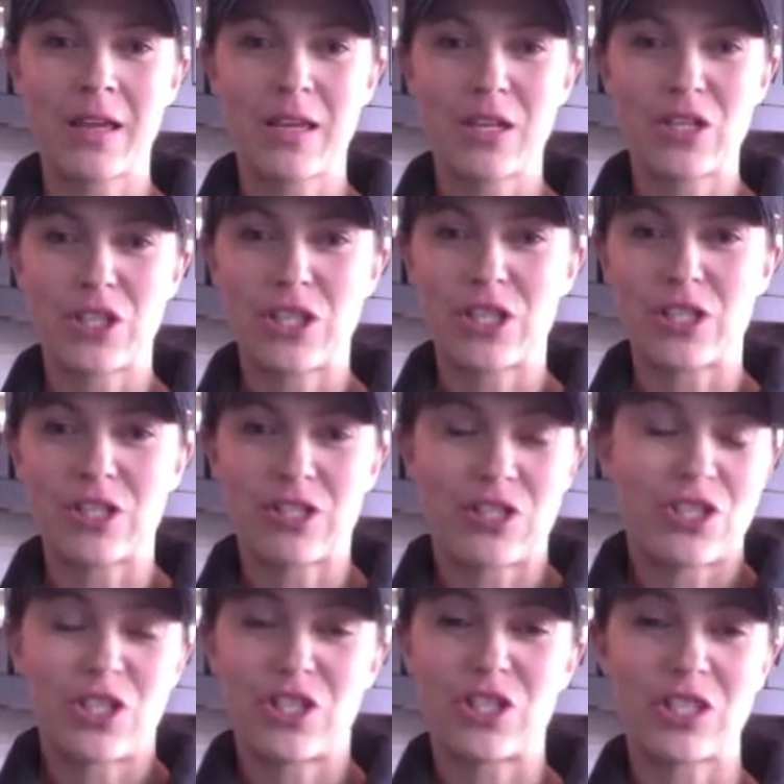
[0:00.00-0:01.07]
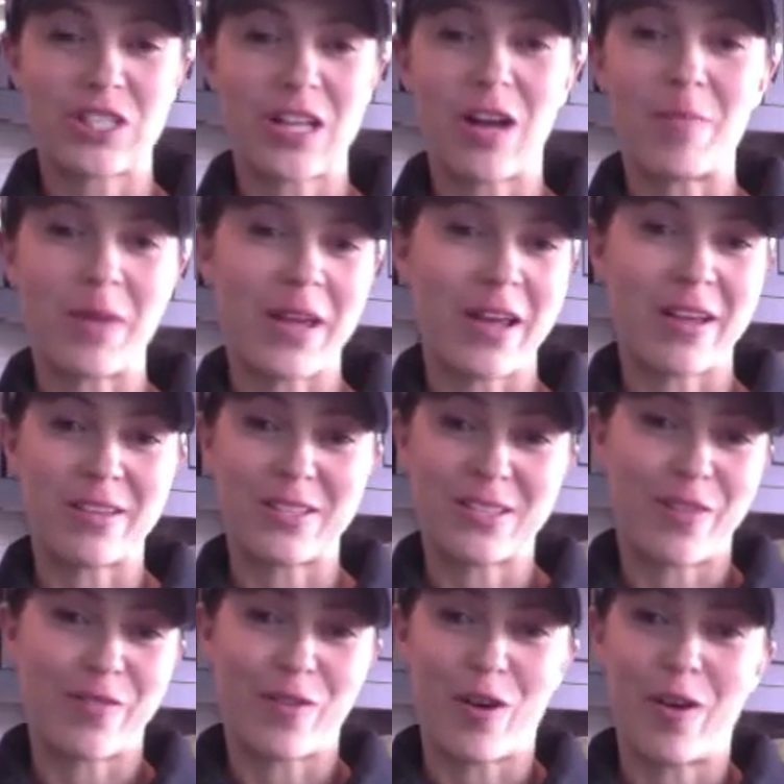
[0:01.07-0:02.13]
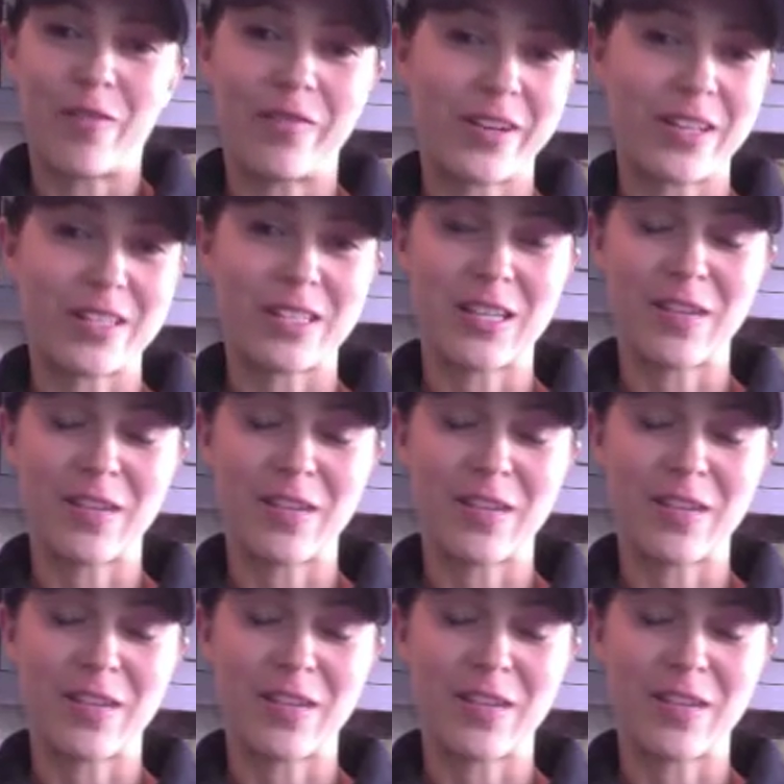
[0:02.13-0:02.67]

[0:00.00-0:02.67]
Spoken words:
she's just helped my self-confidence.